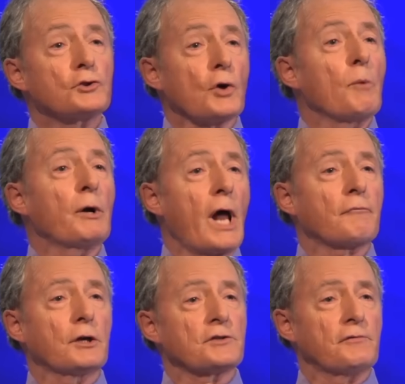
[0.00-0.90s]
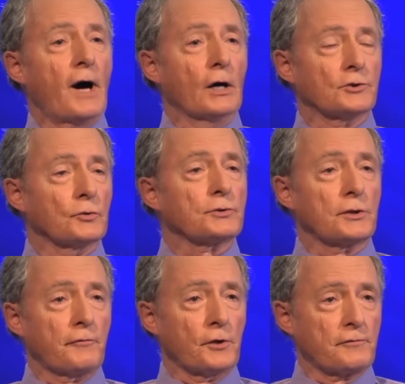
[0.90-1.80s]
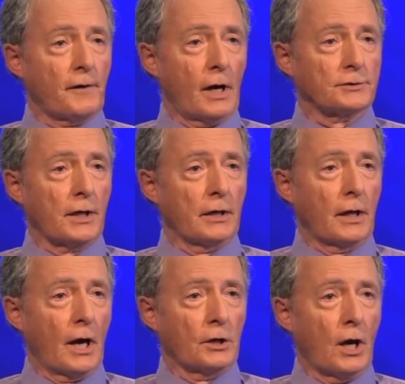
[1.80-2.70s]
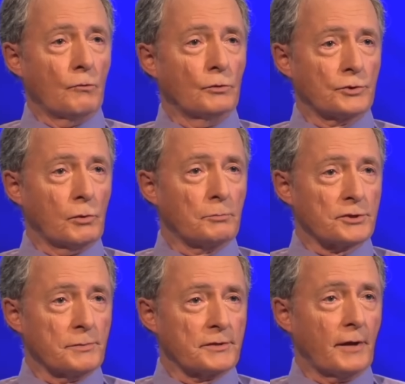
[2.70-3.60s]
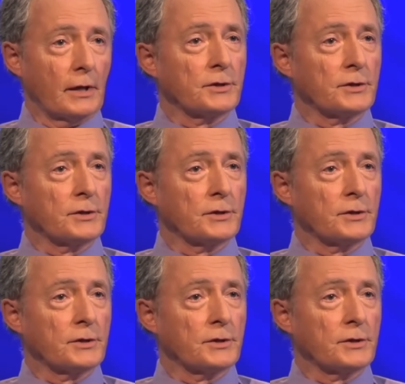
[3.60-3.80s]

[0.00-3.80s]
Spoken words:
I went after his files. Those are the first files I got, was Wilbur Smith's files.